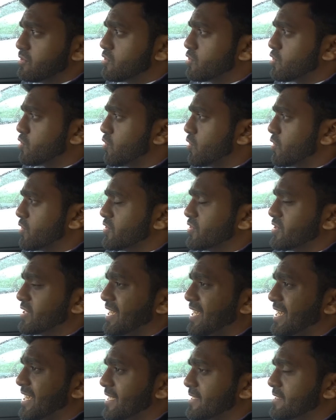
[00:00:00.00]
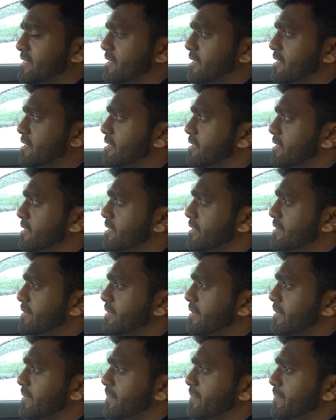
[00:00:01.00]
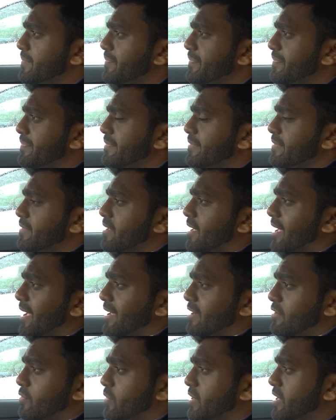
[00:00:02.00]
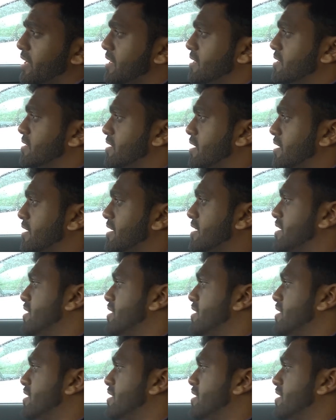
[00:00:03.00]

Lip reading: towards Leicester and we are stuck